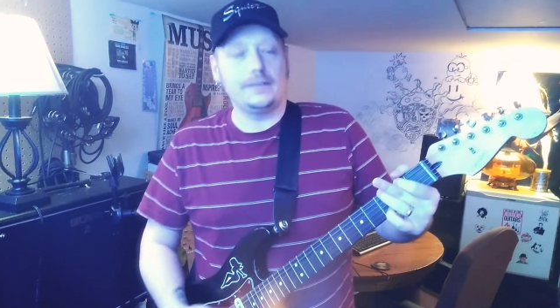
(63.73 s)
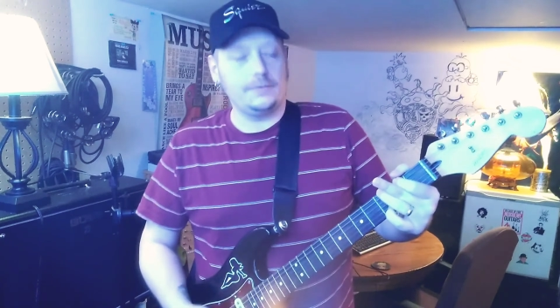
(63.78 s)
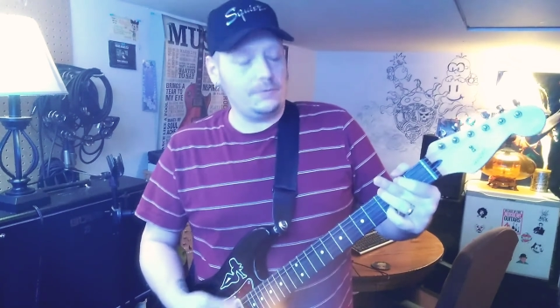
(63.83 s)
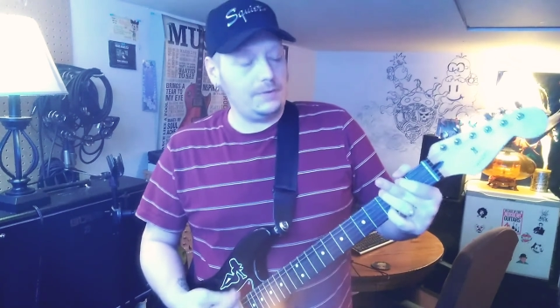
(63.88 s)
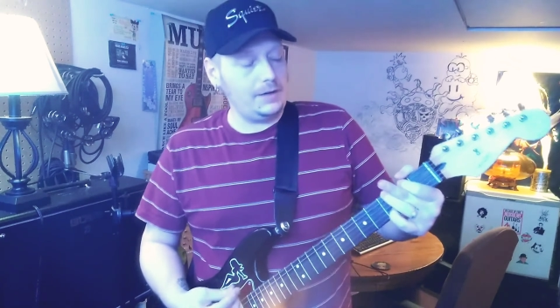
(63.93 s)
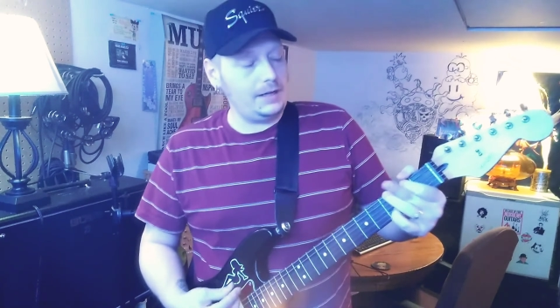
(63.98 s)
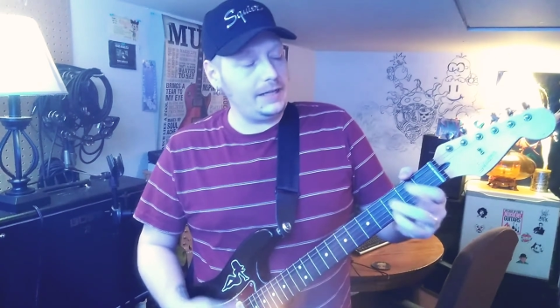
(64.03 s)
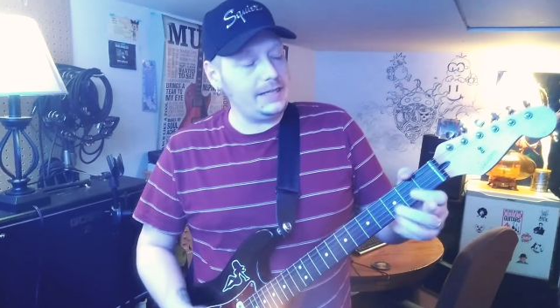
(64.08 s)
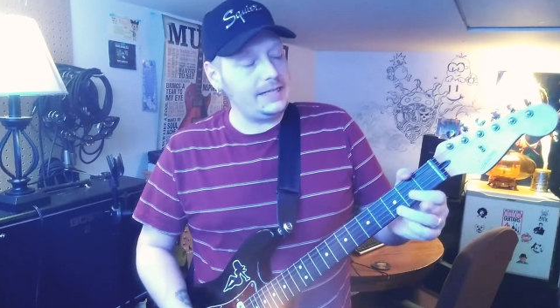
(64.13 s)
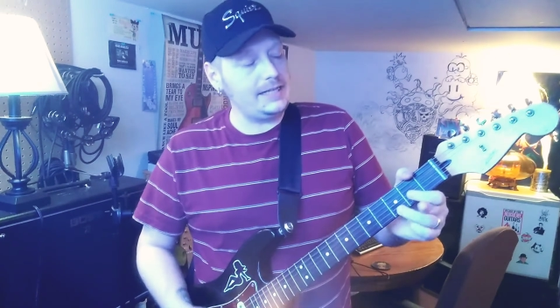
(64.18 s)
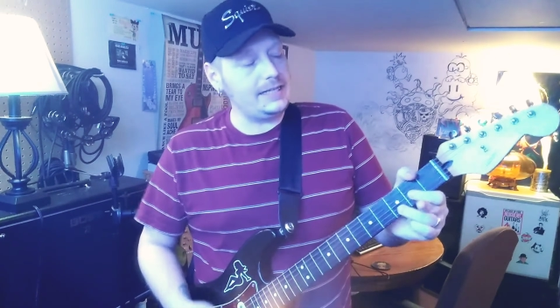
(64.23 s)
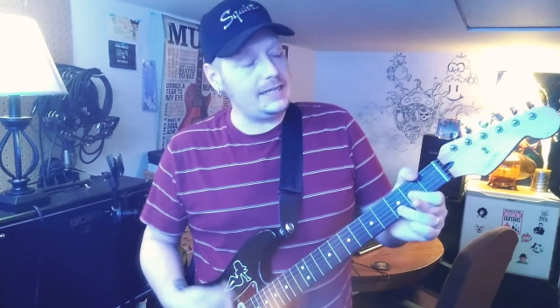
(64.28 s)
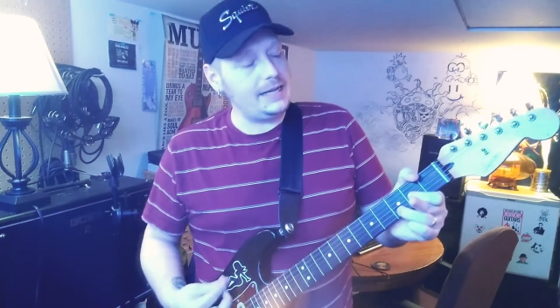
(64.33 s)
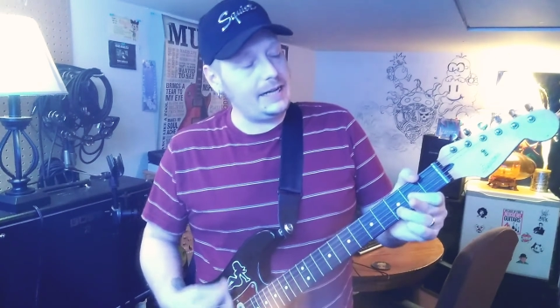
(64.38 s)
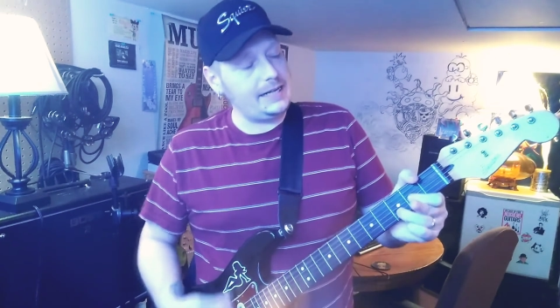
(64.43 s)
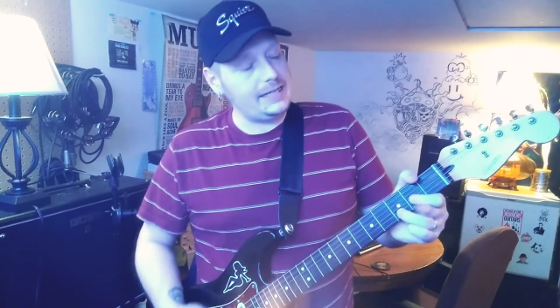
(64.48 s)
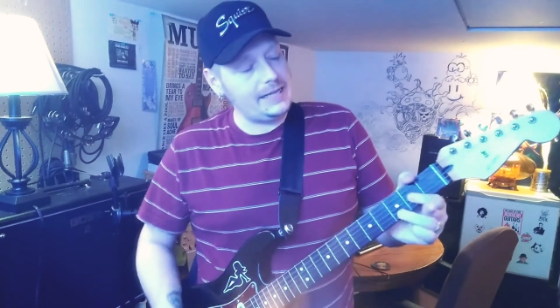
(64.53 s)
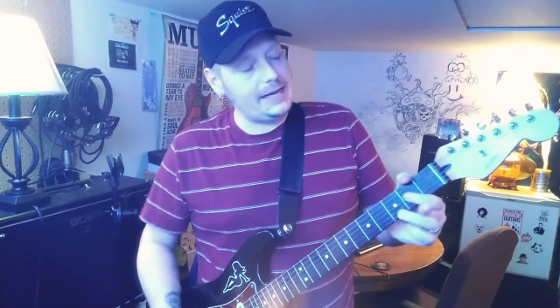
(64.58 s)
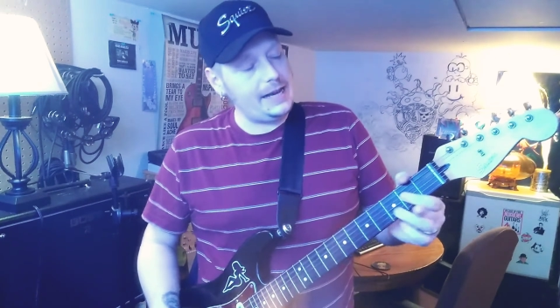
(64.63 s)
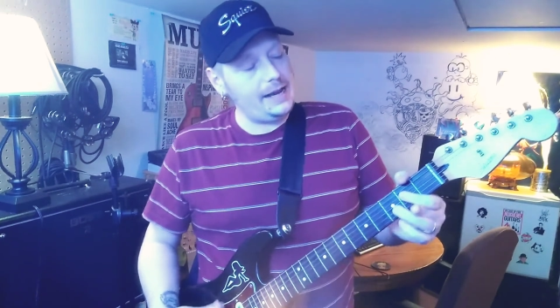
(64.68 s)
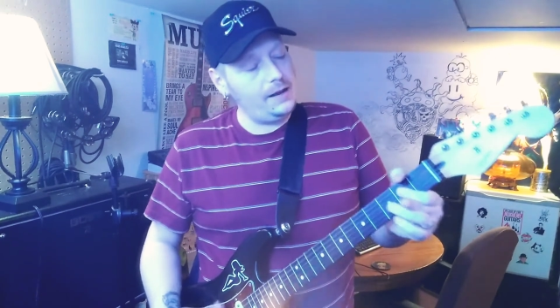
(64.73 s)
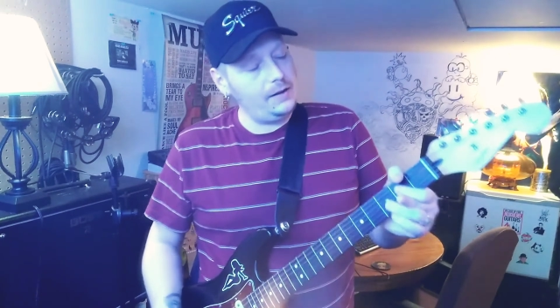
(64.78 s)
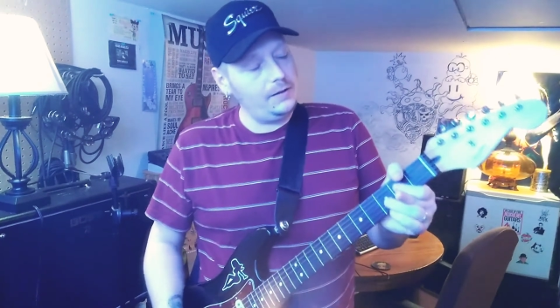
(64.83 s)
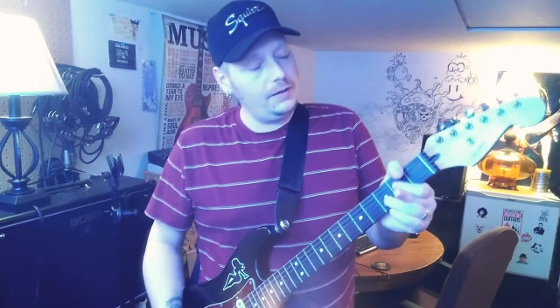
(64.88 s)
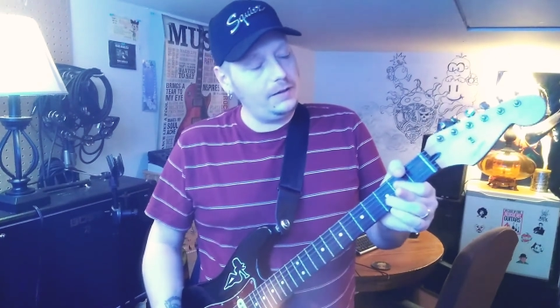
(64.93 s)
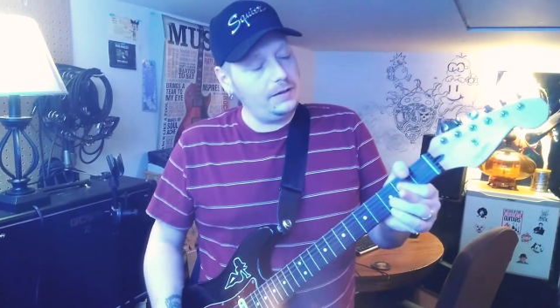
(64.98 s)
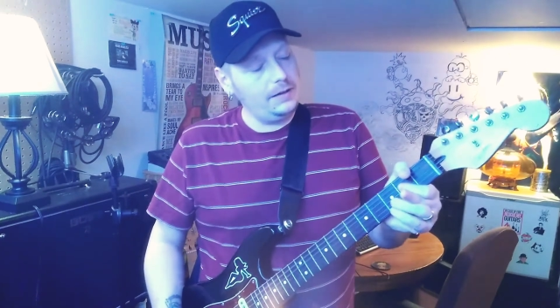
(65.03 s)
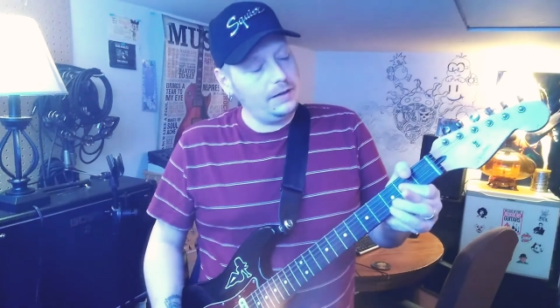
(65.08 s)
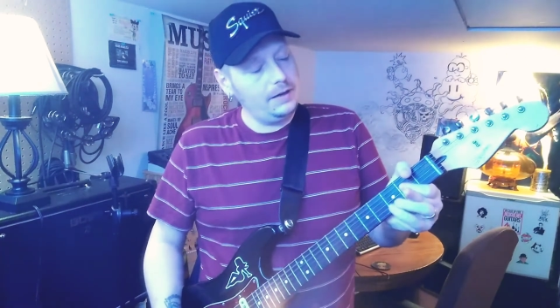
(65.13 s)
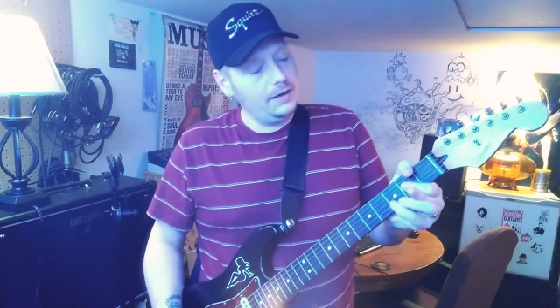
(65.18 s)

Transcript: It really sticks out,